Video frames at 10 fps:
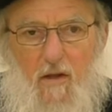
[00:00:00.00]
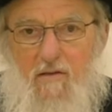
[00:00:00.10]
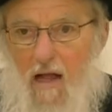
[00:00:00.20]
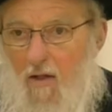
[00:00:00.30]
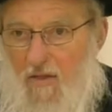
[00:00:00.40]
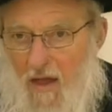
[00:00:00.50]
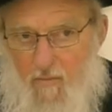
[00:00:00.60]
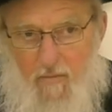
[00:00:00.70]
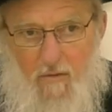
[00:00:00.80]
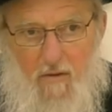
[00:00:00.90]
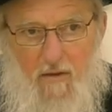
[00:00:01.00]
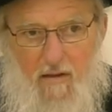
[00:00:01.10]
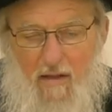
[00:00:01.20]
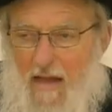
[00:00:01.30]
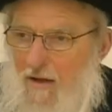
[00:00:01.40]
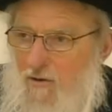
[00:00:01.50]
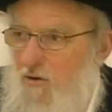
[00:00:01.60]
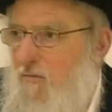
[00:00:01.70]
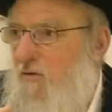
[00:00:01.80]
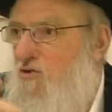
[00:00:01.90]
tell them that now you
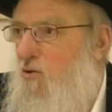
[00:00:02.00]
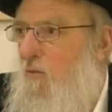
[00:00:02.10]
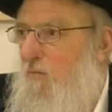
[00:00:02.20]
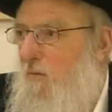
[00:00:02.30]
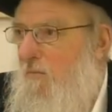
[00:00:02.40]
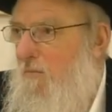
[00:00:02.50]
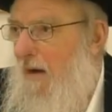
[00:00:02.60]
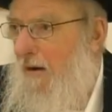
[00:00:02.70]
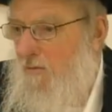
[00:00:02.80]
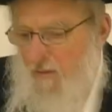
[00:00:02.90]
can resume marital